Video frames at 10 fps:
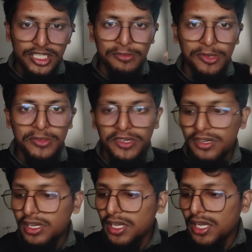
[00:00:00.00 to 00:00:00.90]

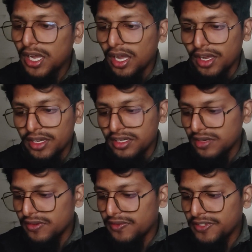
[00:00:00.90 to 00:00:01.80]
irrelevant feature extraction.
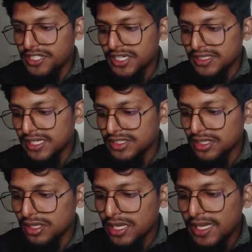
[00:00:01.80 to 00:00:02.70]
Then it comes
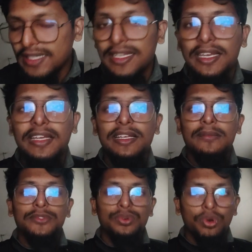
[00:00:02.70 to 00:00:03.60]
to overfitting
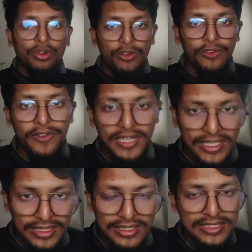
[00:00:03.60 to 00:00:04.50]
the training data.
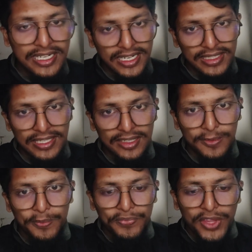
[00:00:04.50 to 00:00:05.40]
Okay,
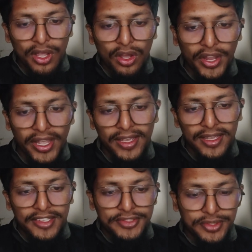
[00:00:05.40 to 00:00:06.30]
so there are
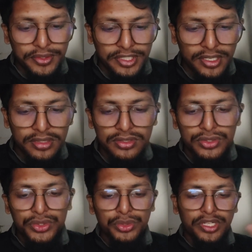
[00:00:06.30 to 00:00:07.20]
two type of
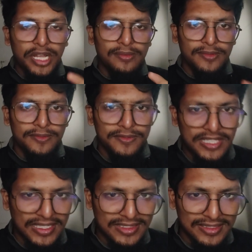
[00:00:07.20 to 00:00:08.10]
things. There's been
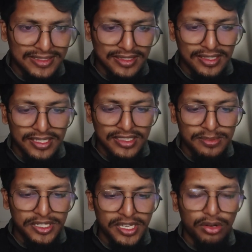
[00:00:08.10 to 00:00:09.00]
there overfitting and
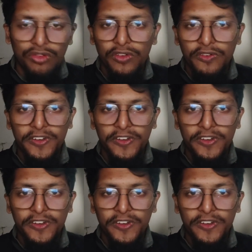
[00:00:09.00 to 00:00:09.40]
underfitting.